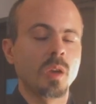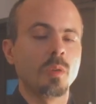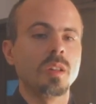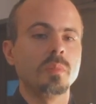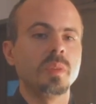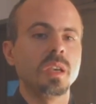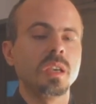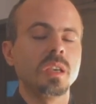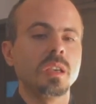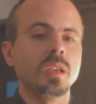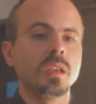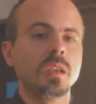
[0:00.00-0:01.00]
will
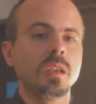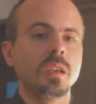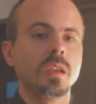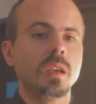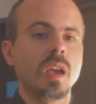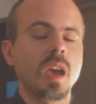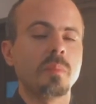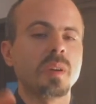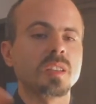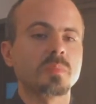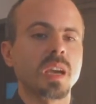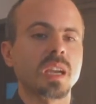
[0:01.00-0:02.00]
be a
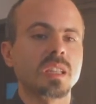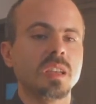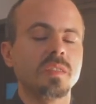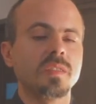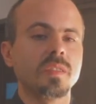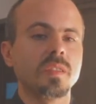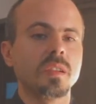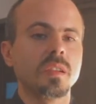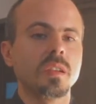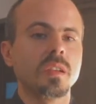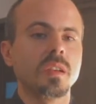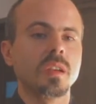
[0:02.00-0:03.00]
perspective
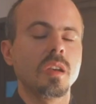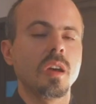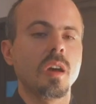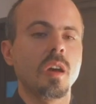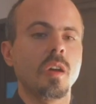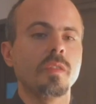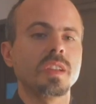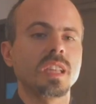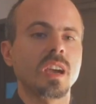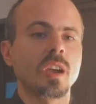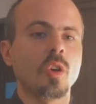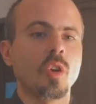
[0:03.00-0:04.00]
of an
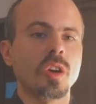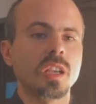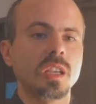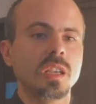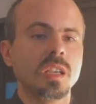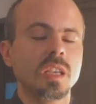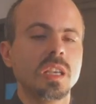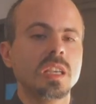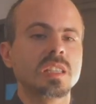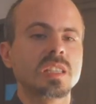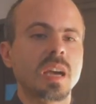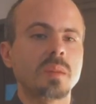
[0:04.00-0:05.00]
agori,
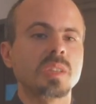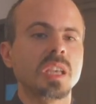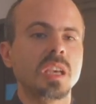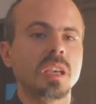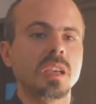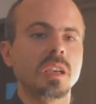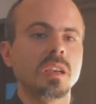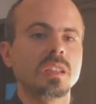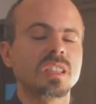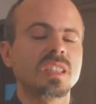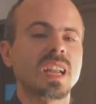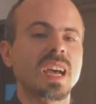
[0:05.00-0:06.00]
something
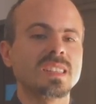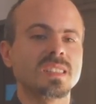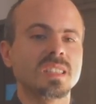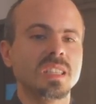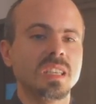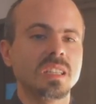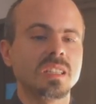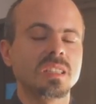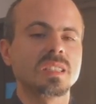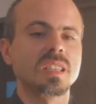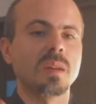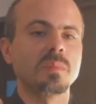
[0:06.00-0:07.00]
transient,
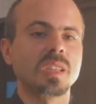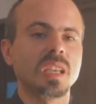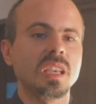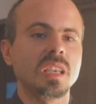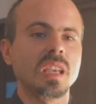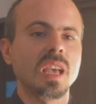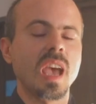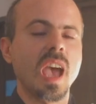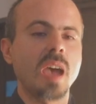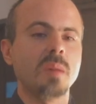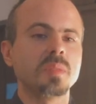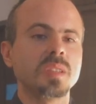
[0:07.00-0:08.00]
something
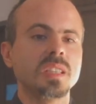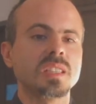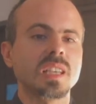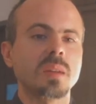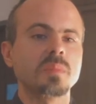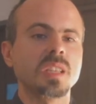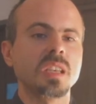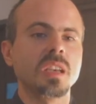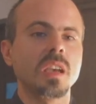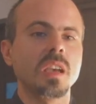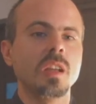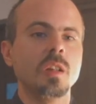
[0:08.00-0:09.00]
empty,
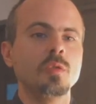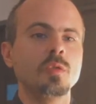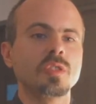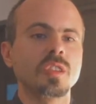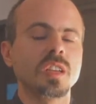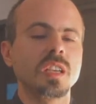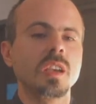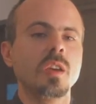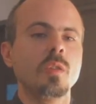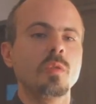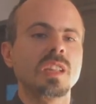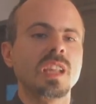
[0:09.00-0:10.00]
something illusory,
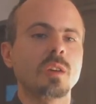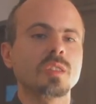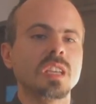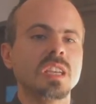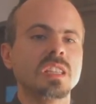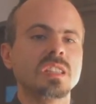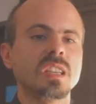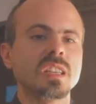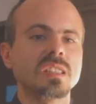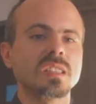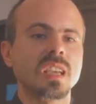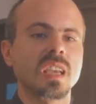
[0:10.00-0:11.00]
without
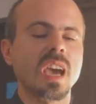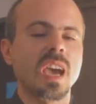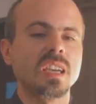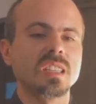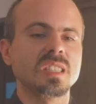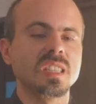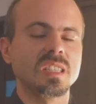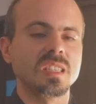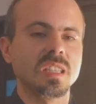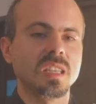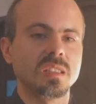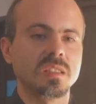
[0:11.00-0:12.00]
intrinsic
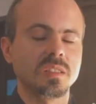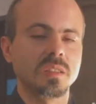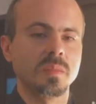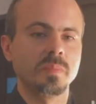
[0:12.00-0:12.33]
existence.